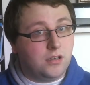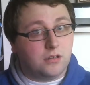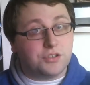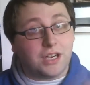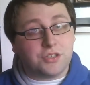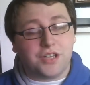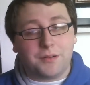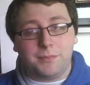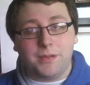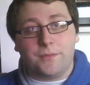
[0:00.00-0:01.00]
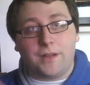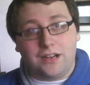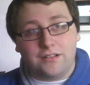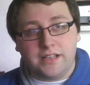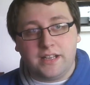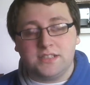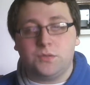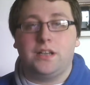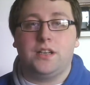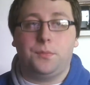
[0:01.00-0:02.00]
Josh dropped me off at Holiday Inn so
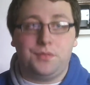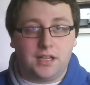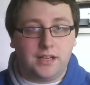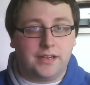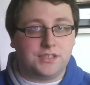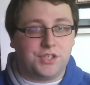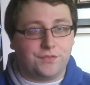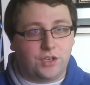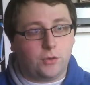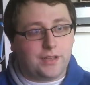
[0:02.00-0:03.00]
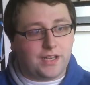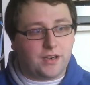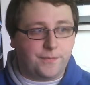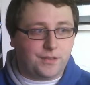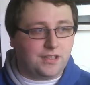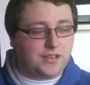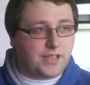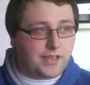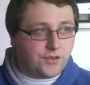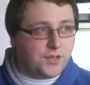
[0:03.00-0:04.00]
I could apply, because you have to go in there to fill out the
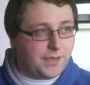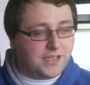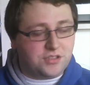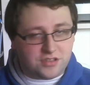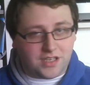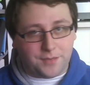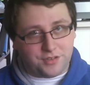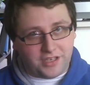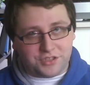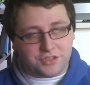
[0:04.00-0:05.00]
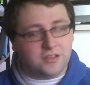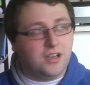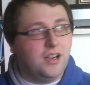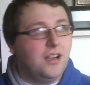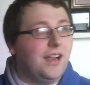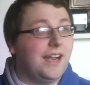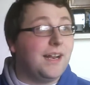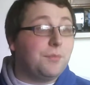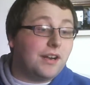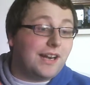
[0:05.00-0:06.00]
like 3-page application. And I
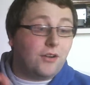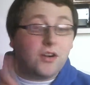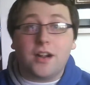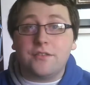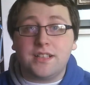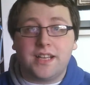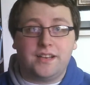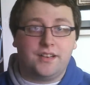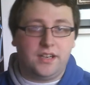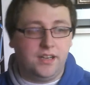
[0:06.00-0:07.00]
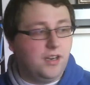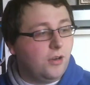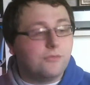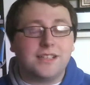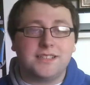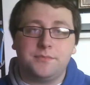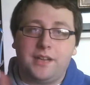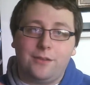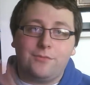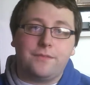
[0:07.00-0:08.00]
printed out a cover letter,
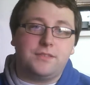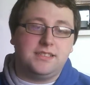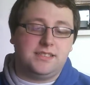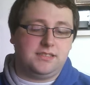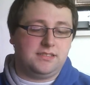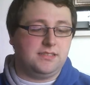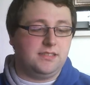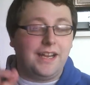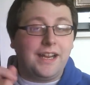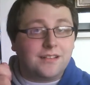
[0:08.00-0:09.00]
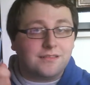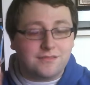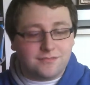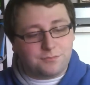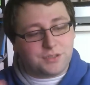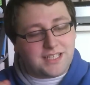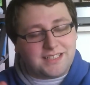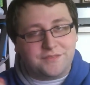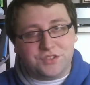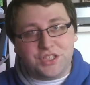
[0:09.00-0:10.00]
resume, references in
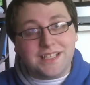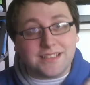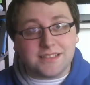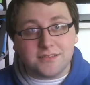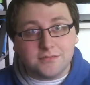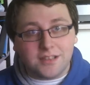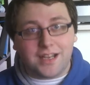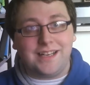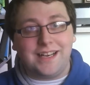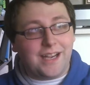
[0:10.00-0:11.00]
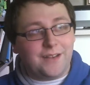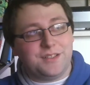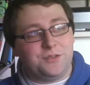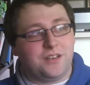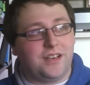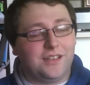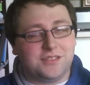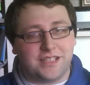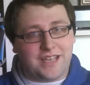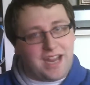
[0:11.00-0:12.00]
protective sheets, and I gave it to her. And I was
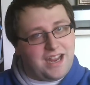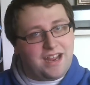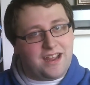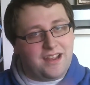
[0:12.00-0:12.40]
like, yeah.